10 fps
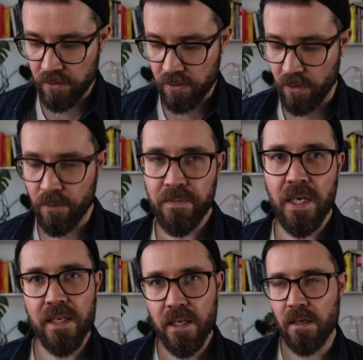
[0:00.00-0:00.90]
So
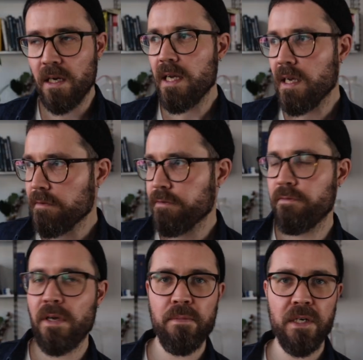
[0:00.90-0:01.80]
yeah, if the
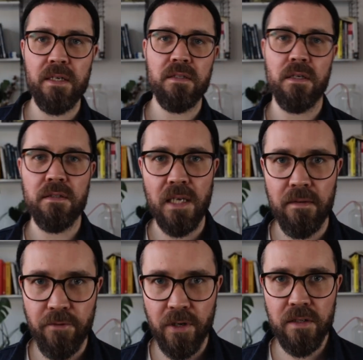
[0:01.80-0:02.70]
fabric is
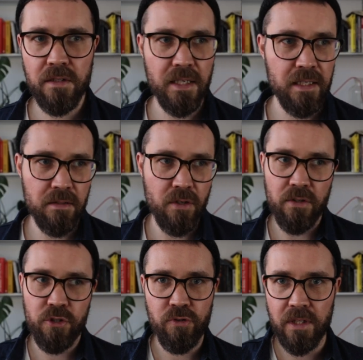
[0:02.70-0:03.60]
unsamfrized, it's going
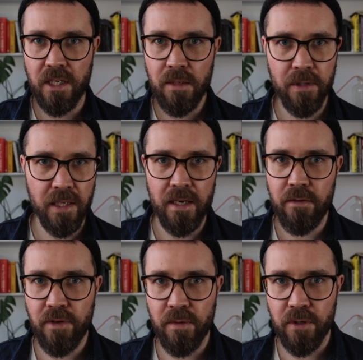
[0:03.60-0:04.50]
to shrink up like
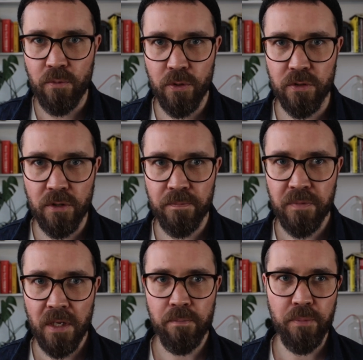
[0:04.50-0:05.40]
any fabric would,
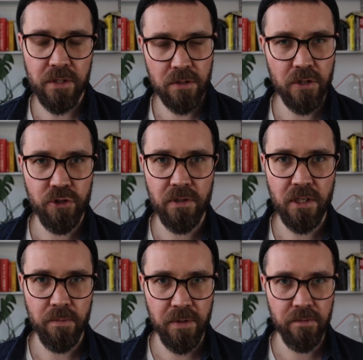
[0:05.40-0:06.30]
but it's going to
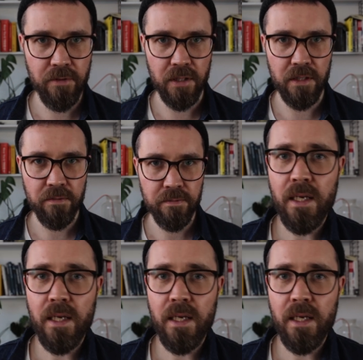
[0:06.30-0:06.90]
shrink up evenly.